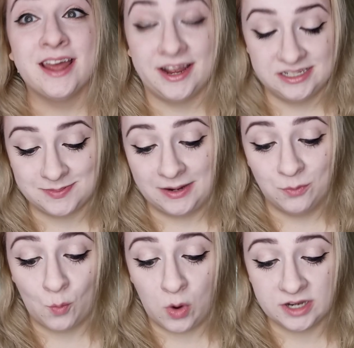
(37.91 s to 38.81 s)
I
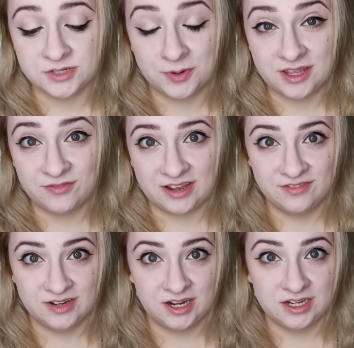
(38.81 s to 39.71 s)
spent
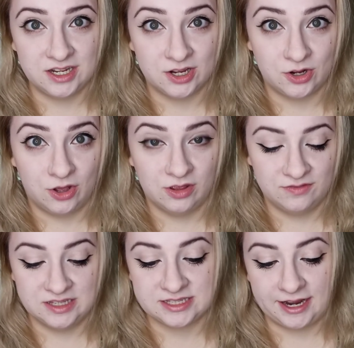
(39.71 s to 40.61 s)
125.90 on all of
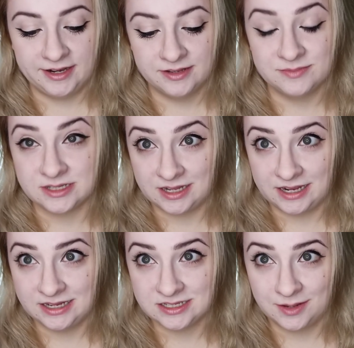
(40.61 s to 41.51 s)
these items and
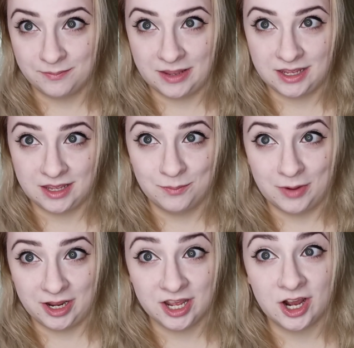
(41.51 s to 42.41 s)
that ends up making
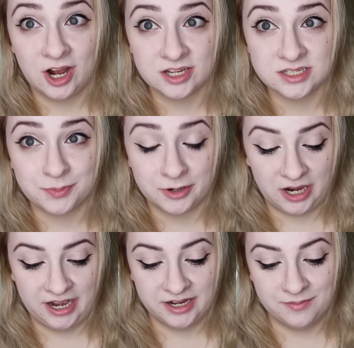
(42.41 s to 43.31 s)
my cost per
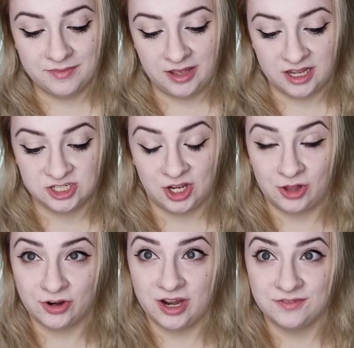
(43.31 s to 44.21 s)
item a
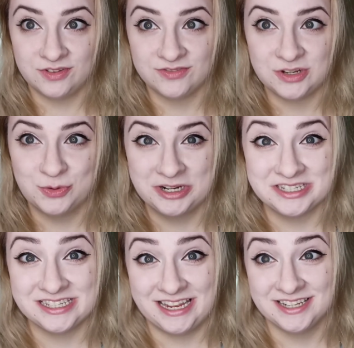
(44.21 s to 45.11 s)
dollar and 51
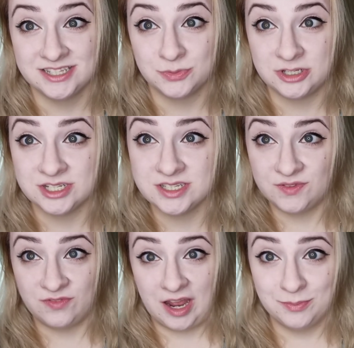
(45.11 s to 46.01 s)
cents, which is
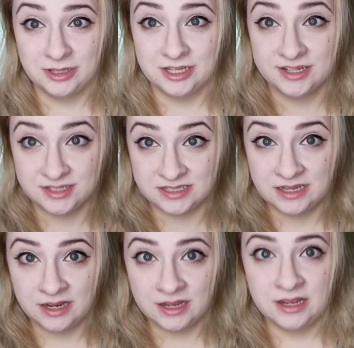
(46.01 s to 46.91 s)
fabulous.
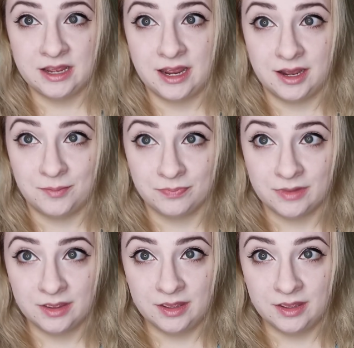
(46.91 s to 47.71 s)
Um,